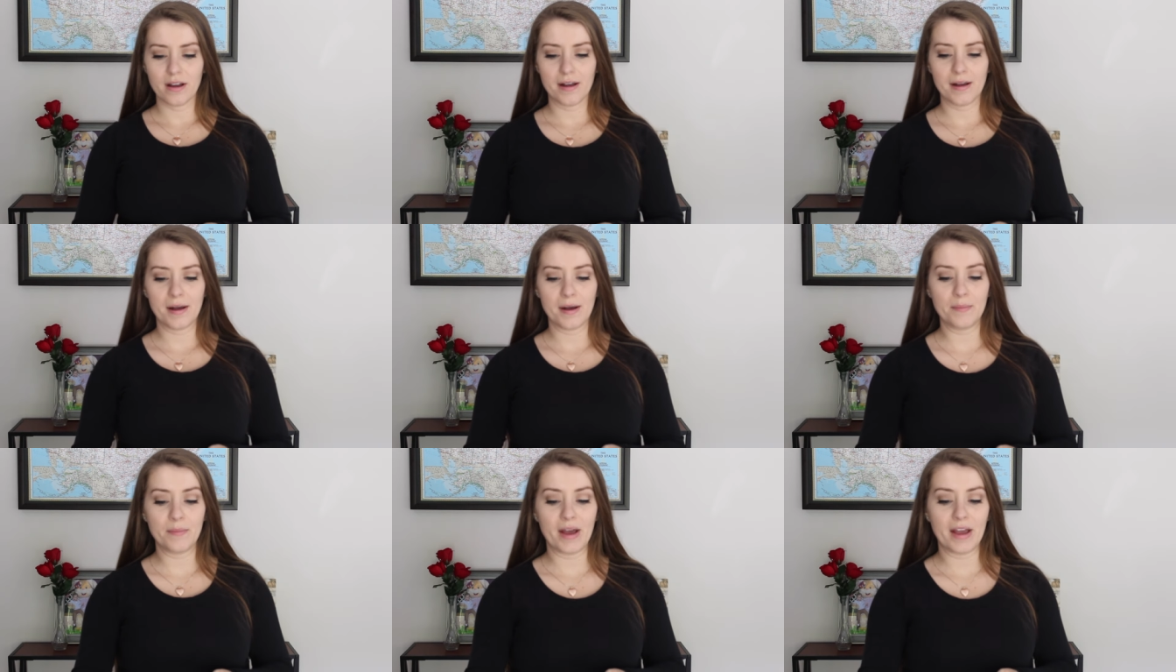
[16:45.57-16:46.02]

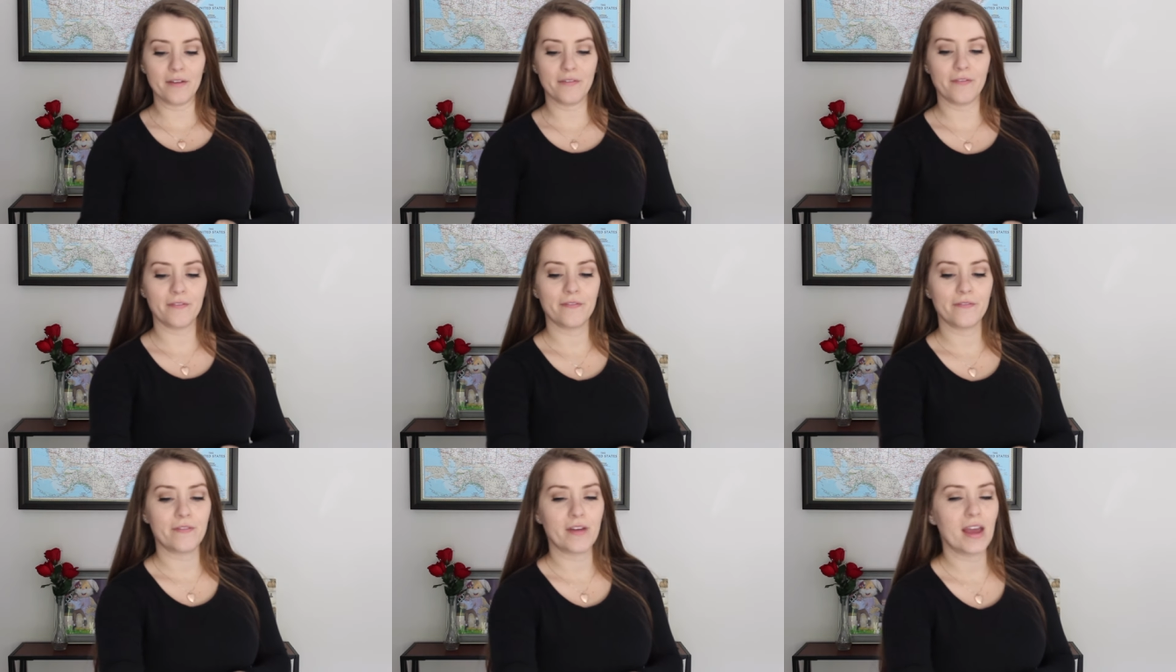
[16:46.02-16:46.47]
Uh, my
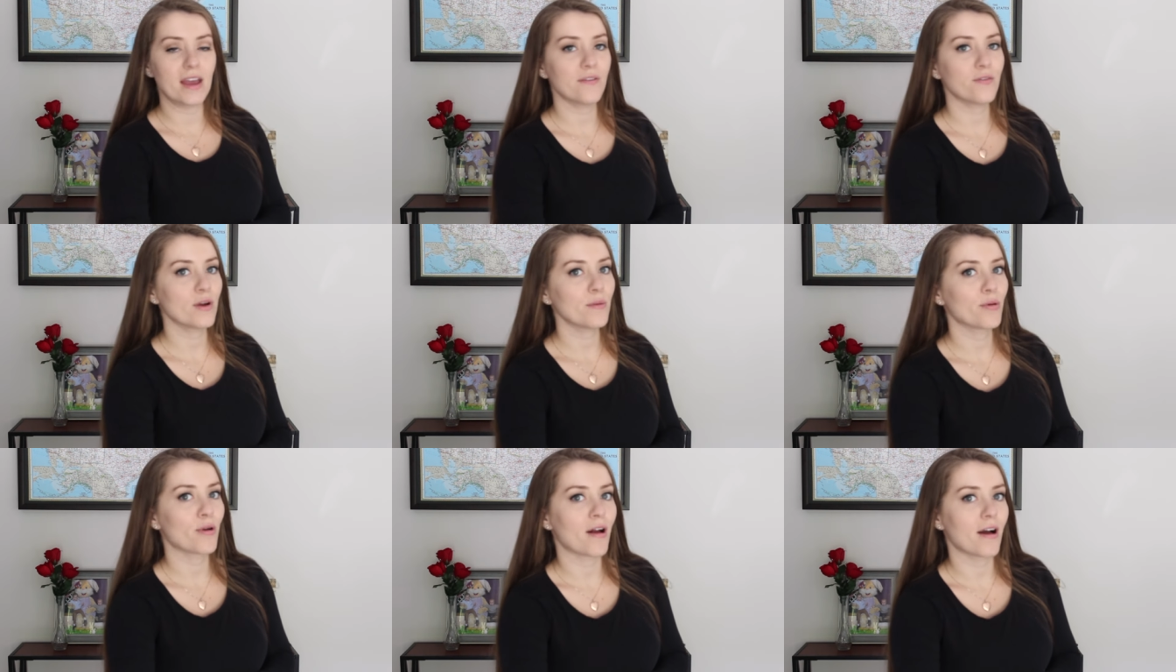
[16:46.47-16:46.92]

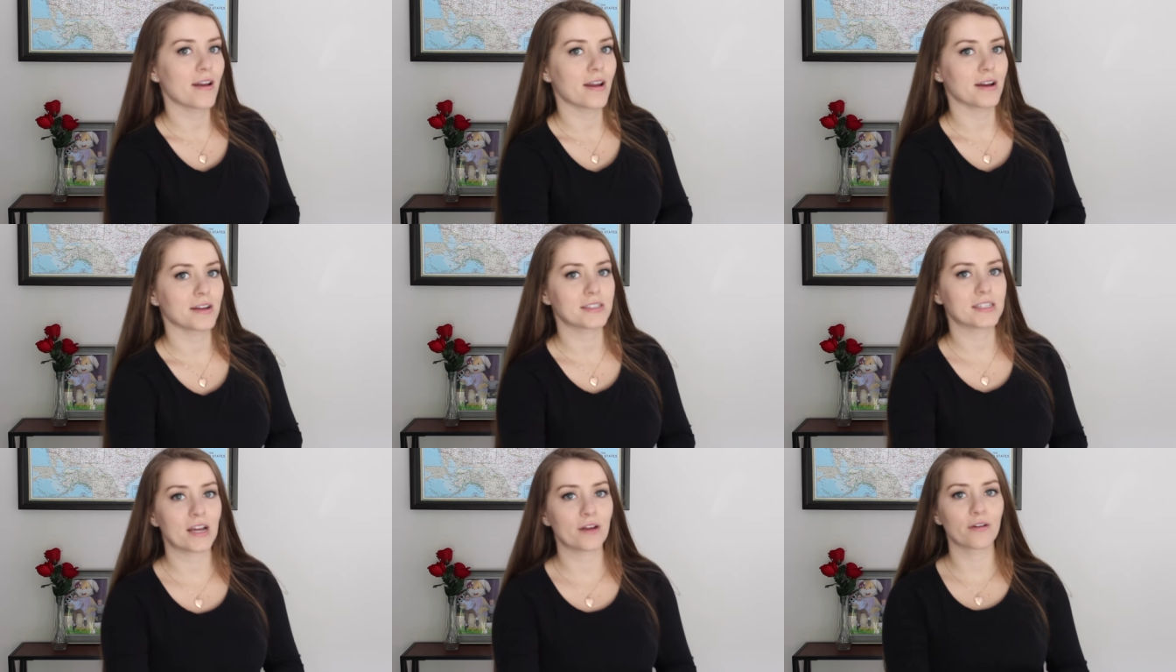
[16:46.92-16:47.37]
favorite
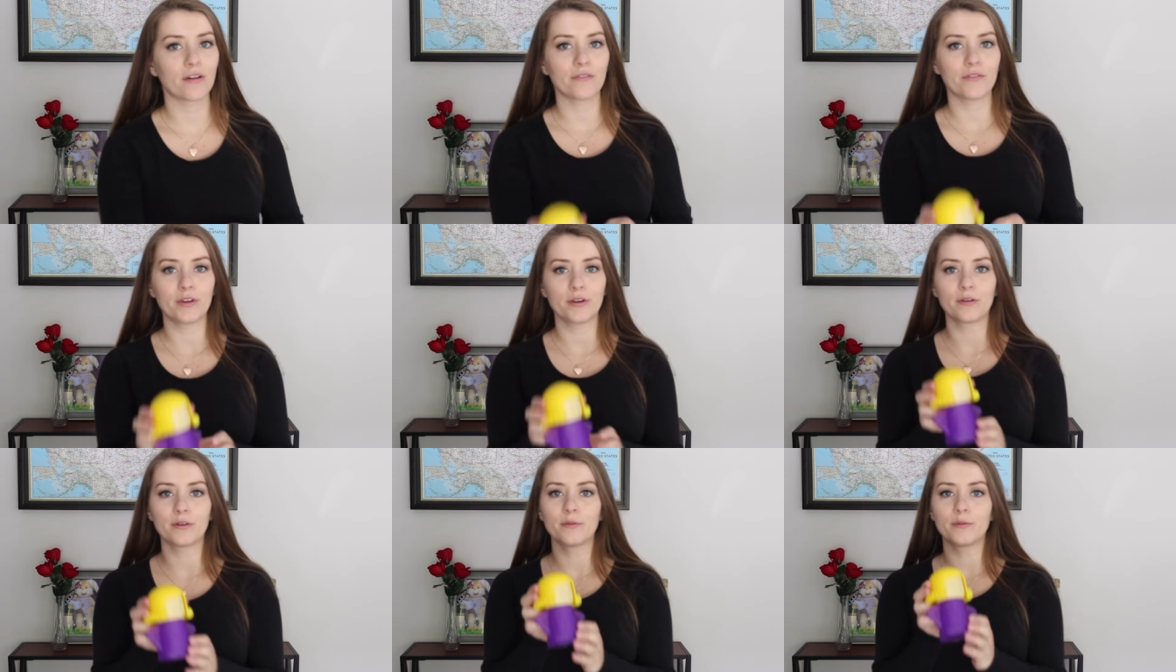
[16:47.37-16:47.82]
product I
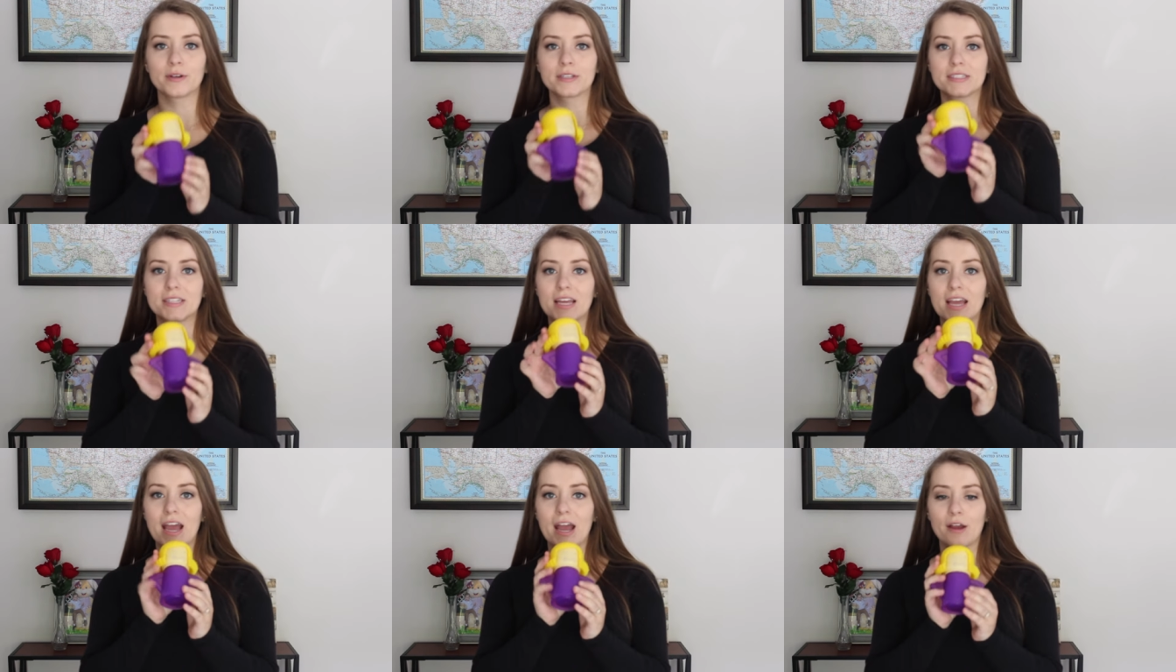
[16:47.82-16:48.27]
reviewed
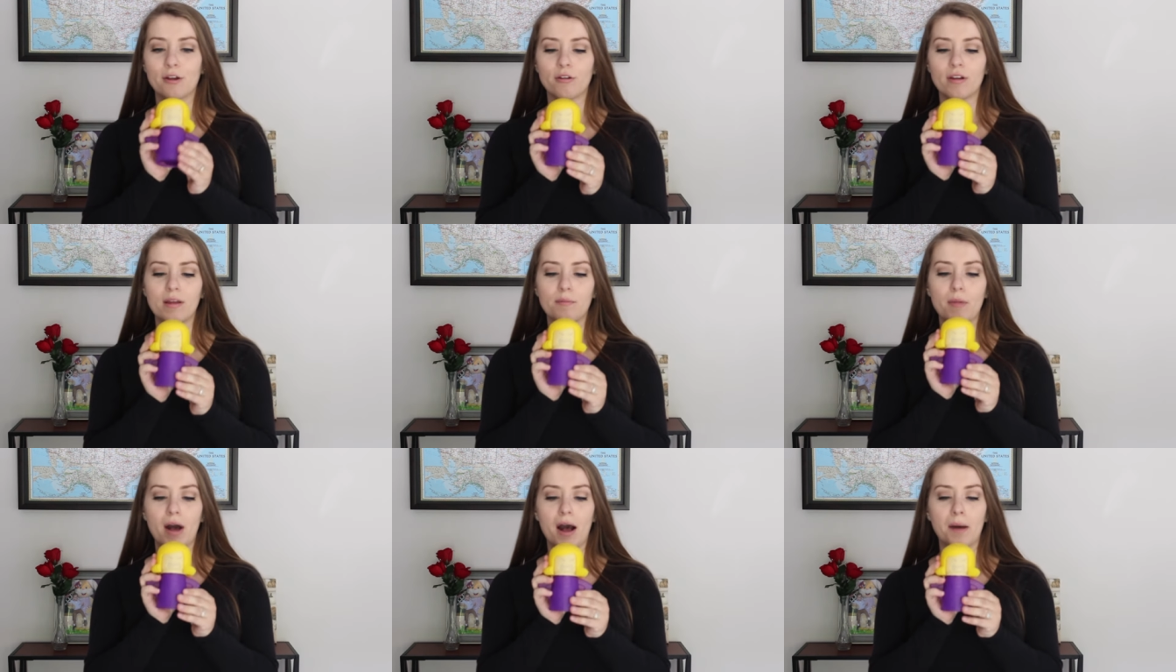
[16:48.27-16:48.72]
was the
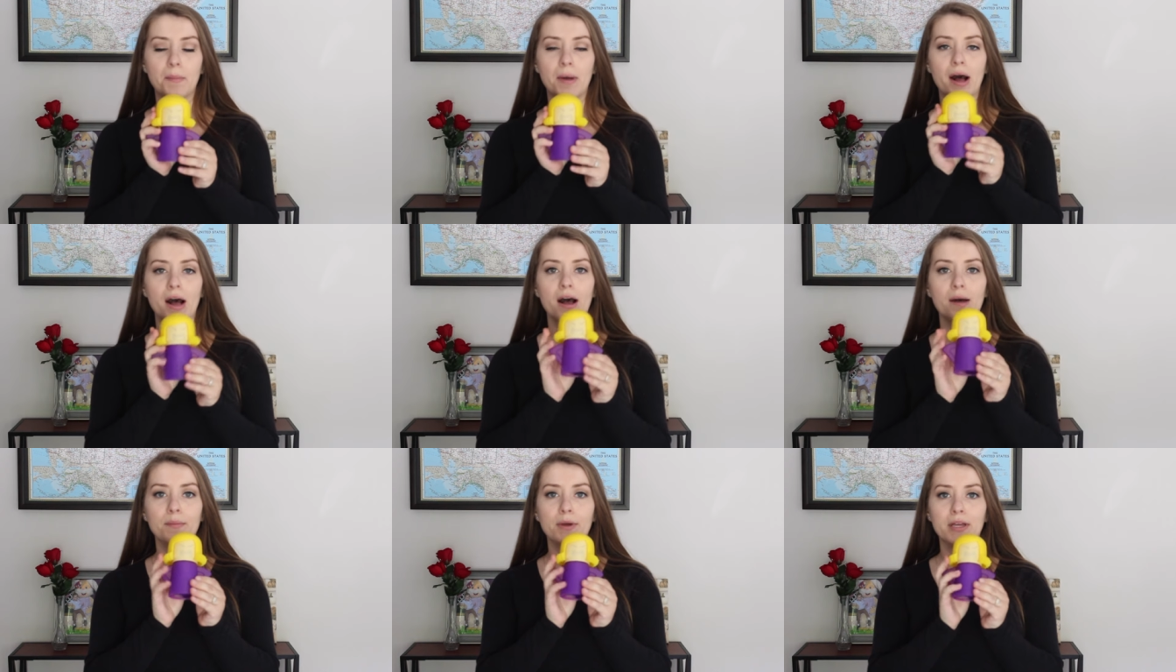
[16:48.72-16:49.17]
Angry
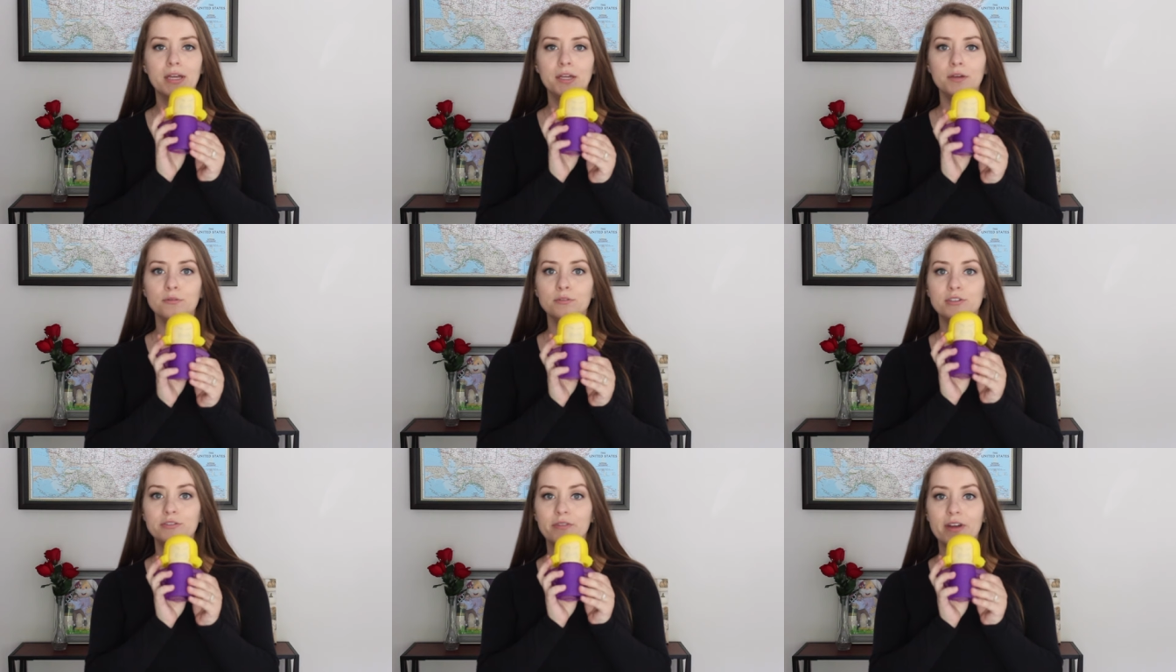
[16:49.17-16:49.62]
Mama. I'm a
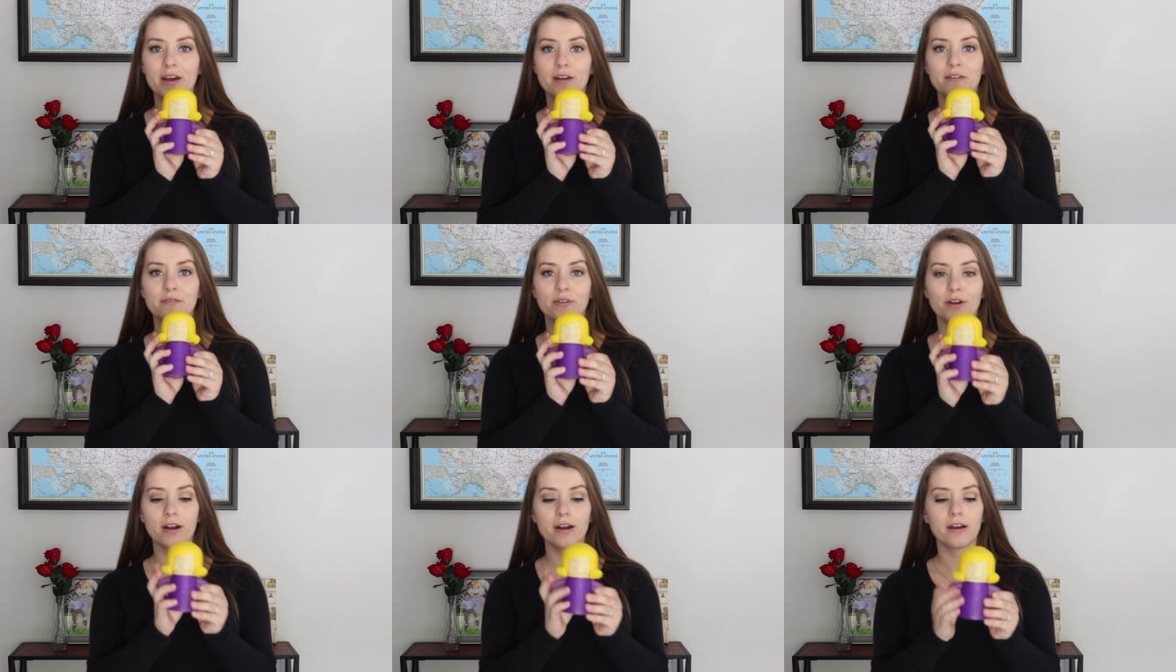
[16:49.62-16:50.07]
huge fan
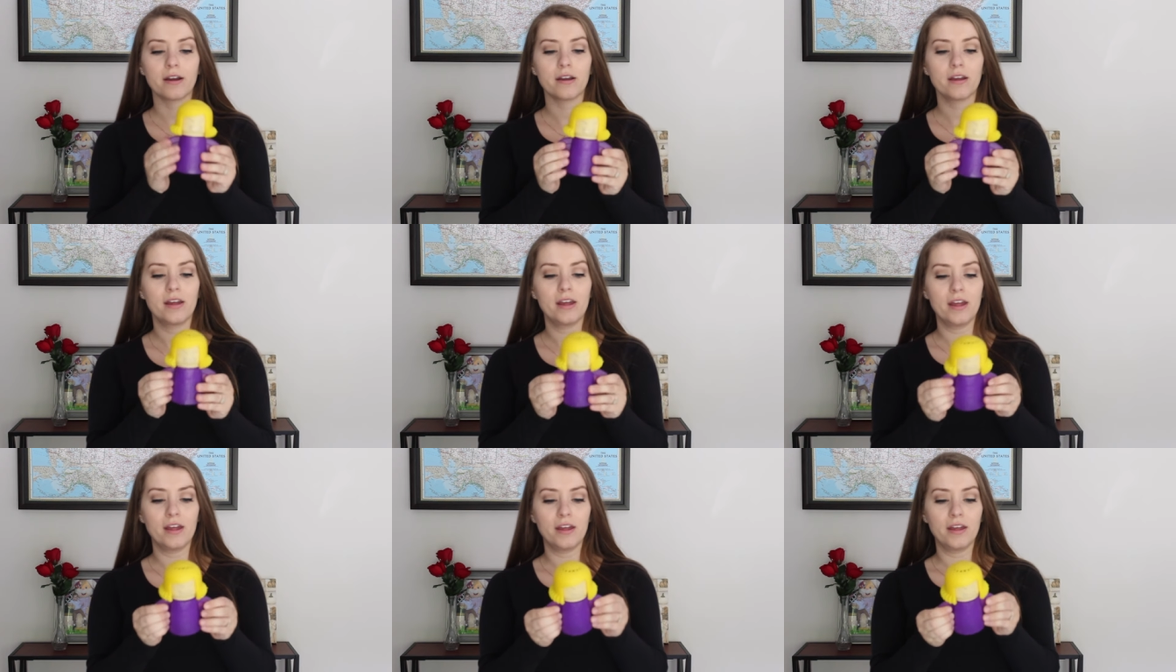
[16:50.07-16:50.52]
of her.